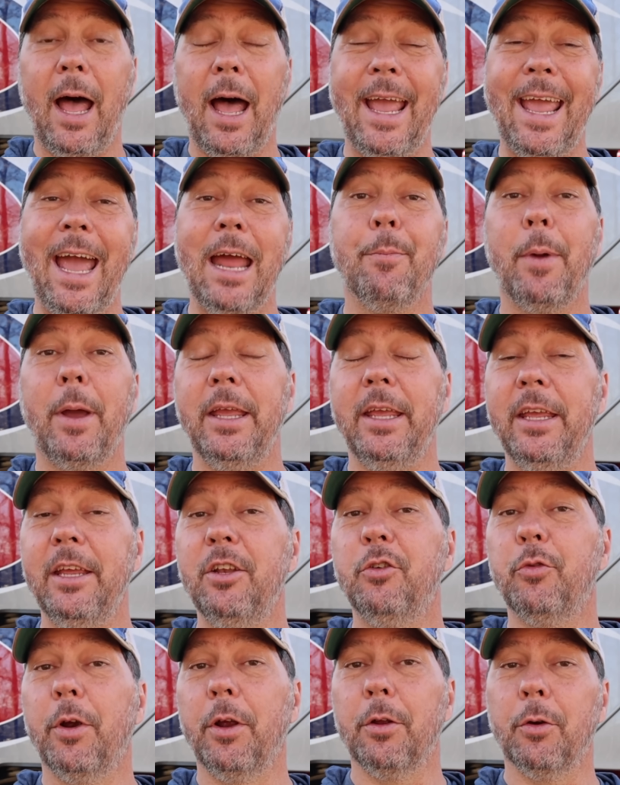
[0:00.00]
I had my
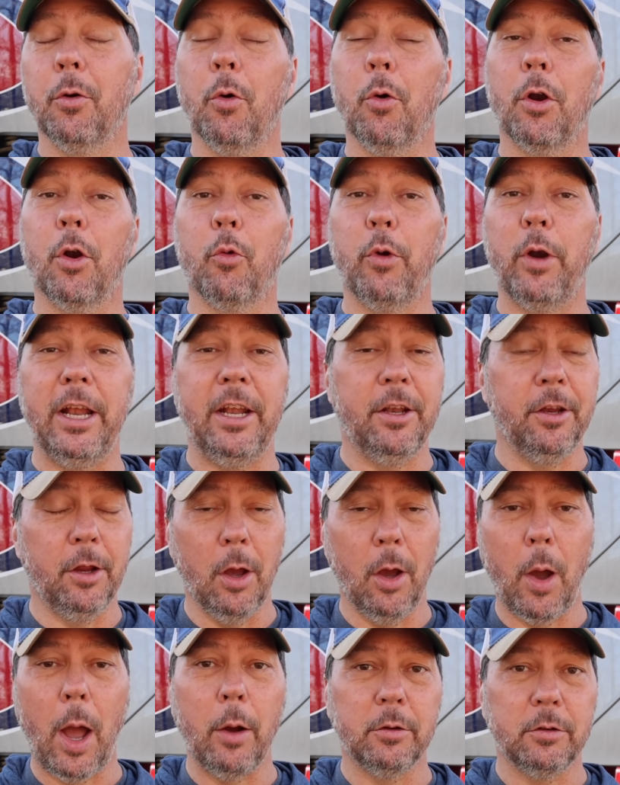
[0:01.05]
eTrailer order ready to
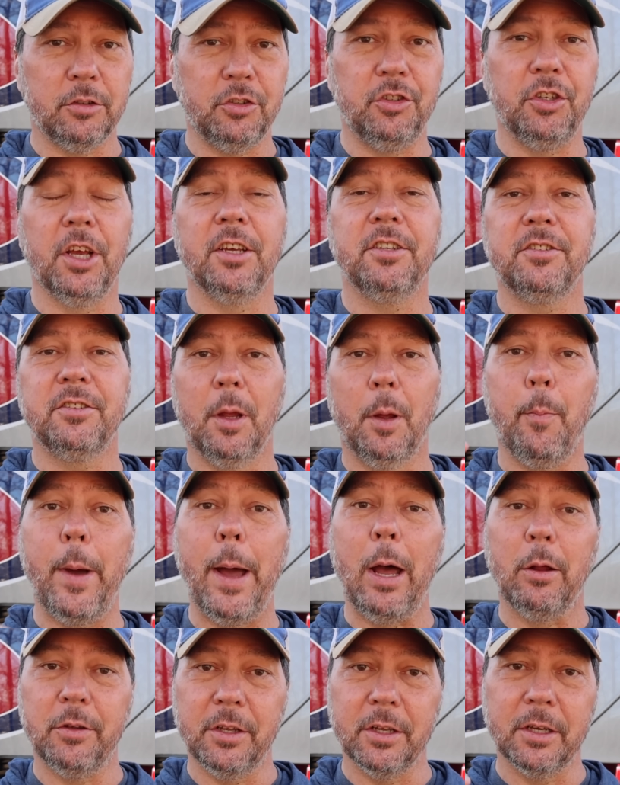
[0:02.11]
go. I was just
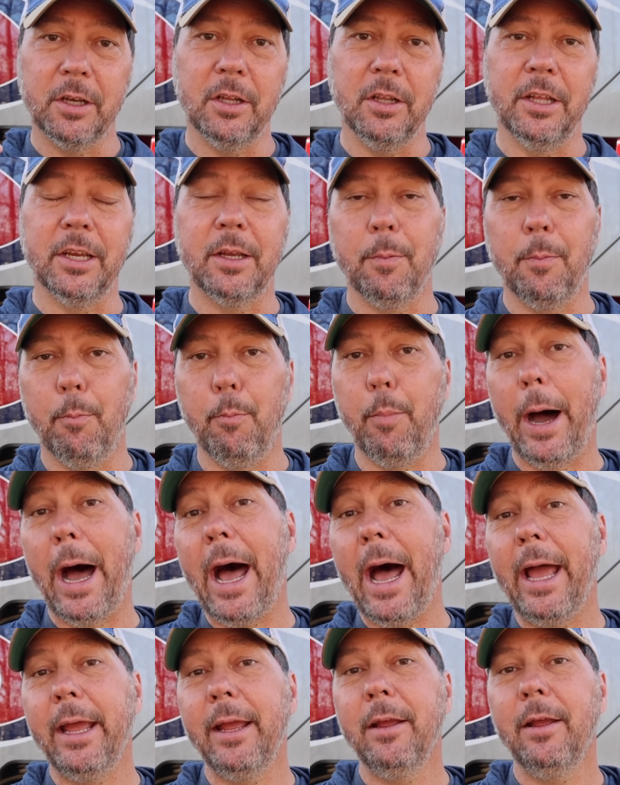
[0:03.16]
about to click
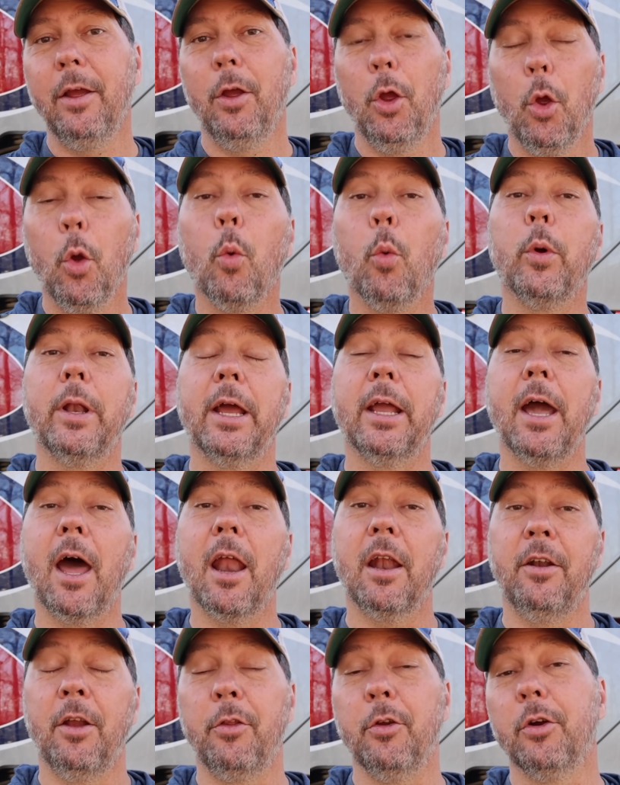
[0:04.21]
buy when I
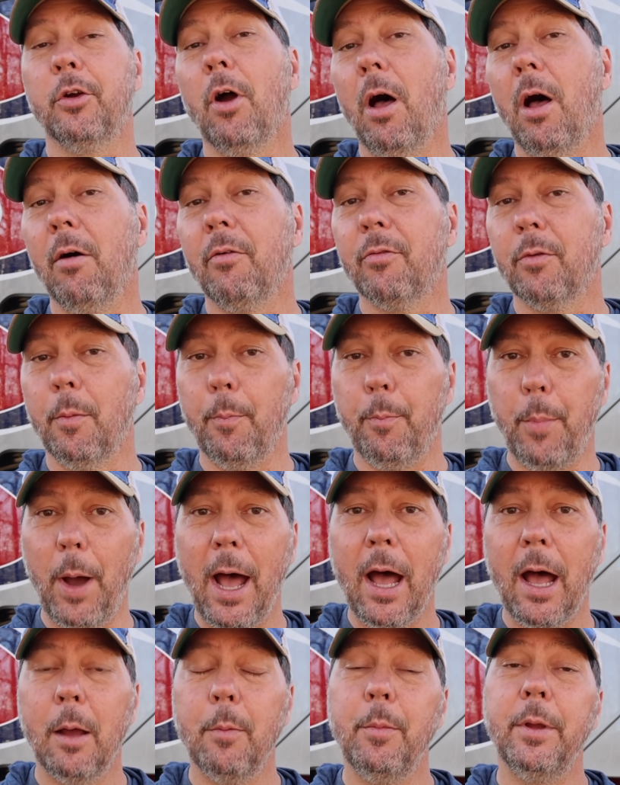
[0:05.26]
got another call from
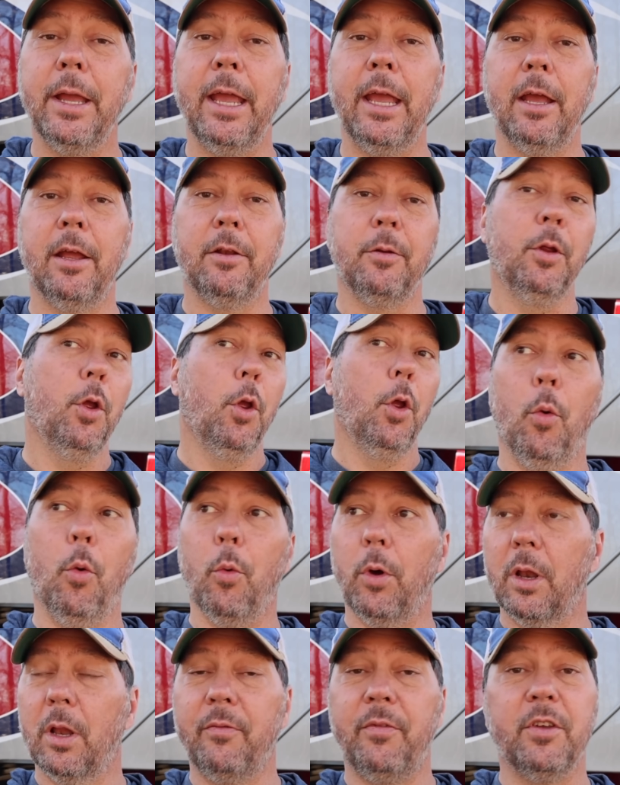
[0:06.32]
Bob, and
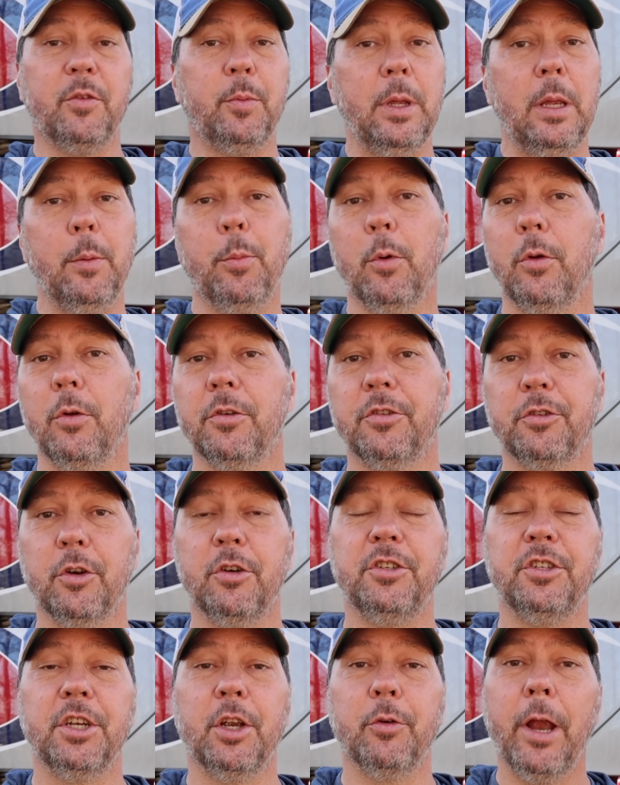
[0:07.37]
one of his people
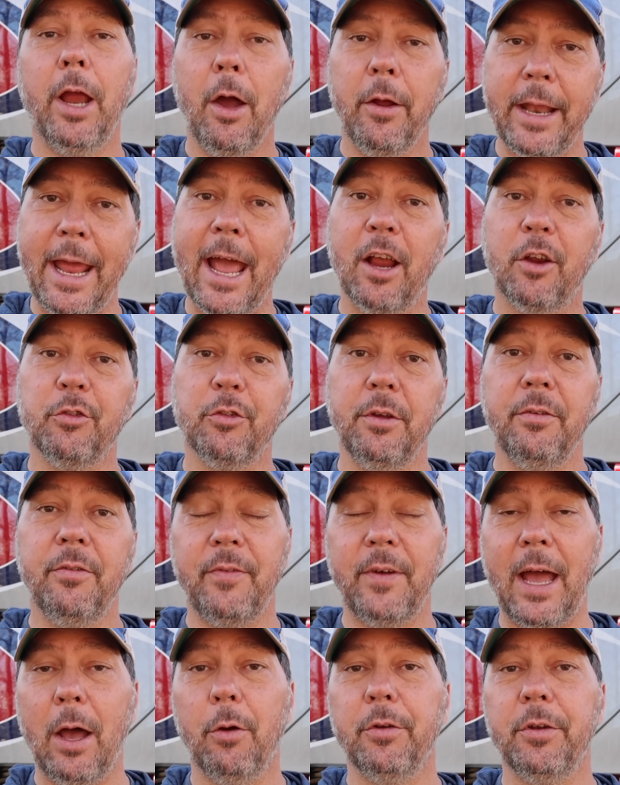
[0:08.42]
searching around actually
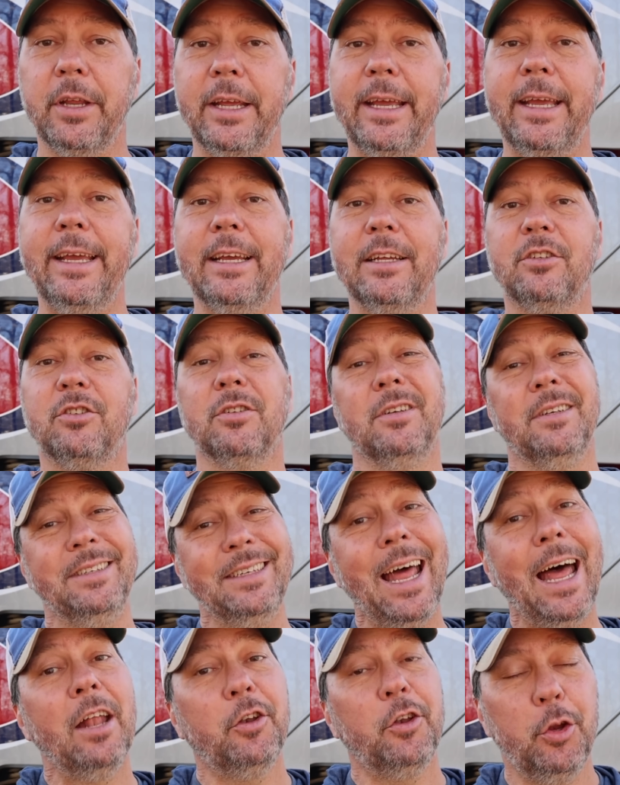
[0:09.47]
found a hitch
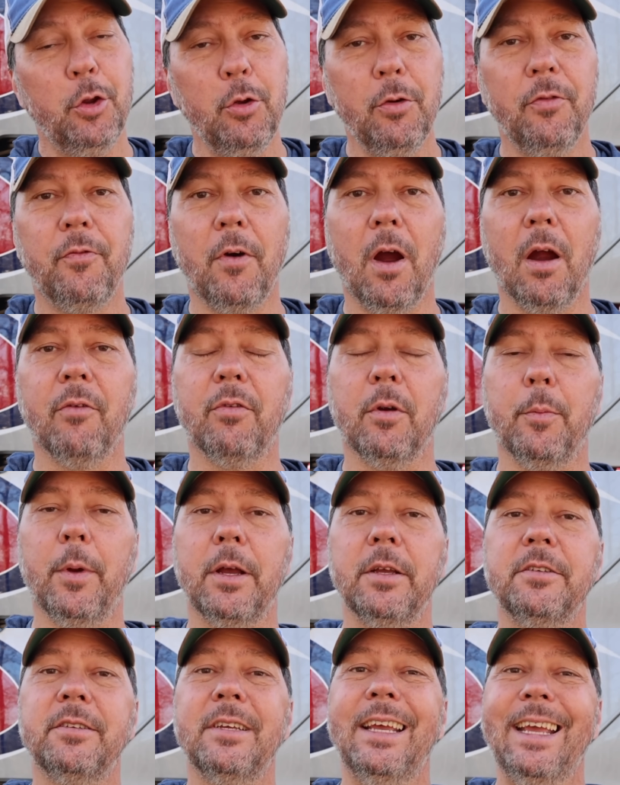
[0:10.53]
not too far from
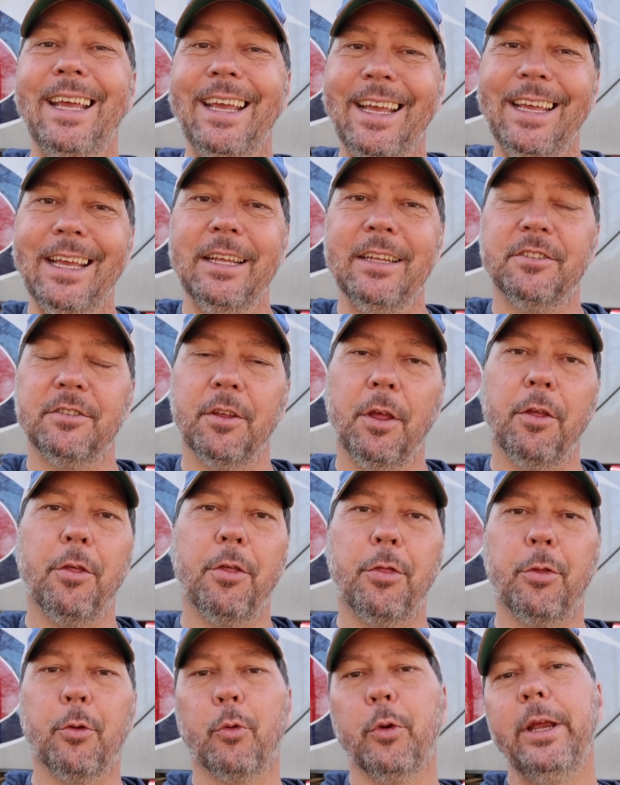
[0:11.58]
us. It's
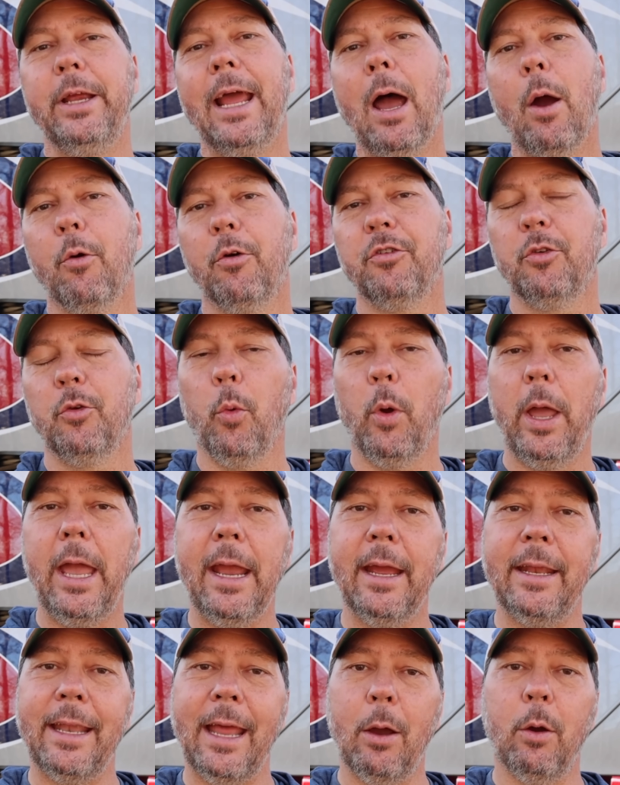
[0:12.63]
3 hours
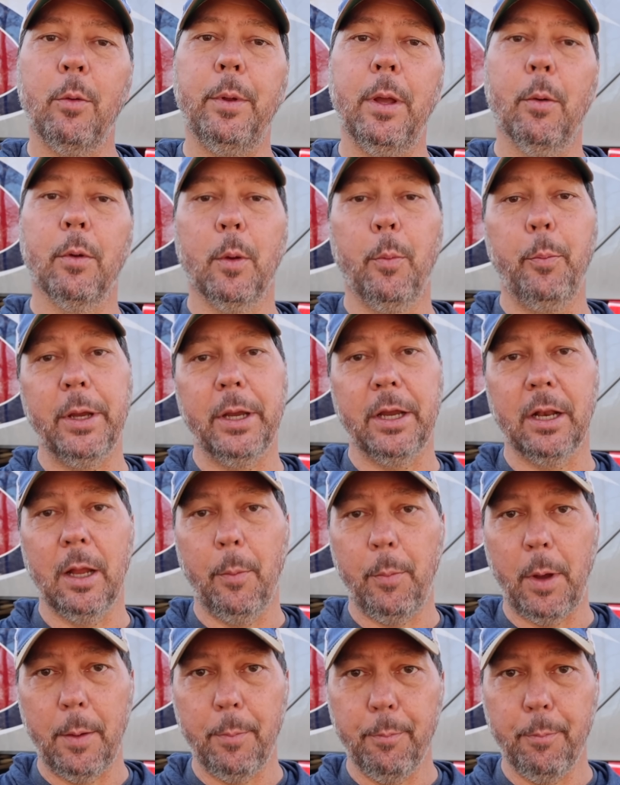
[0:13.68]
away, and I would be able to pick it up on